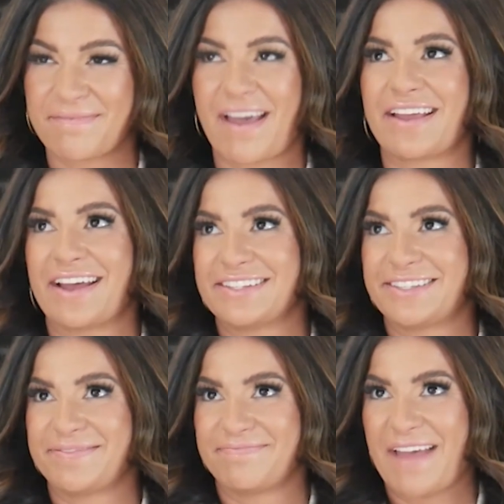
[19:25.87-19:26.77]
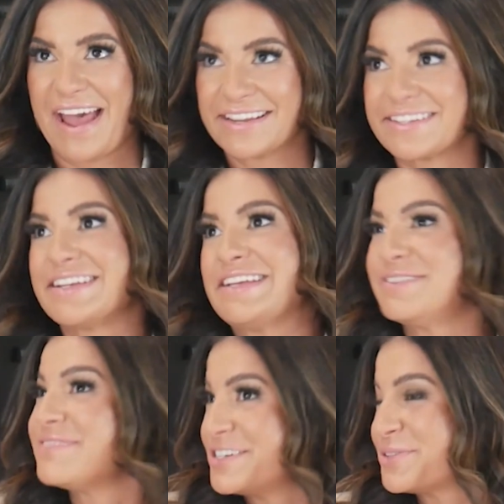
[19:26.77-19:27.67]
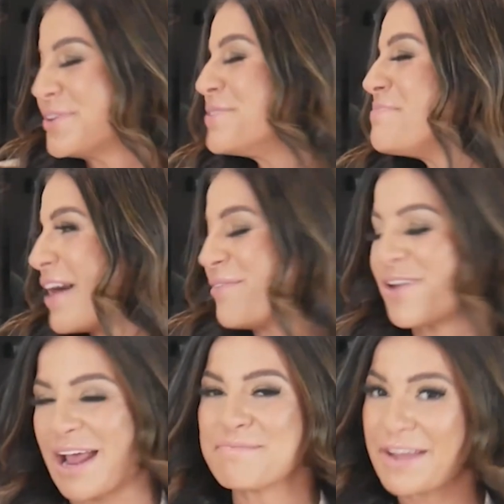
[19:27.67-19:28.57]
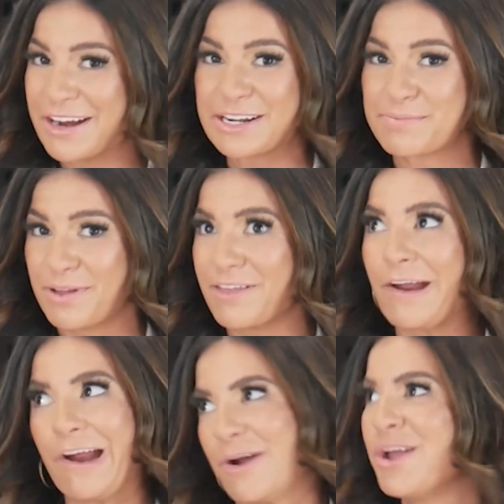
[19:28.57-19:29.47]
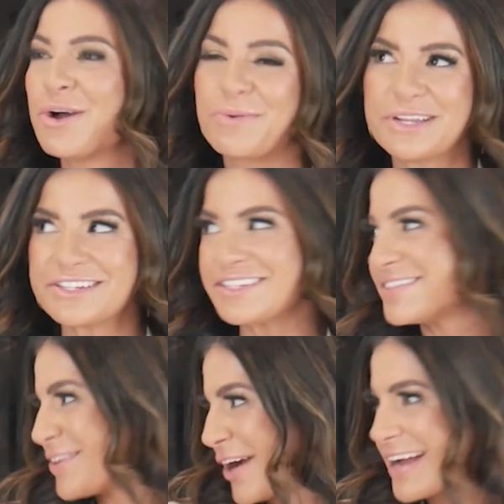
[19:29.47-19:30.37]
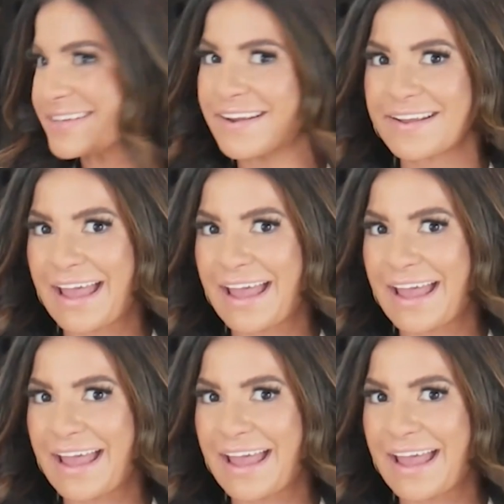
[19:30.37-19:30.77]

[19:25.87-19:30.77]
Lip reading: I guess as an individual, but when I'm paired up with her, we just cranked out a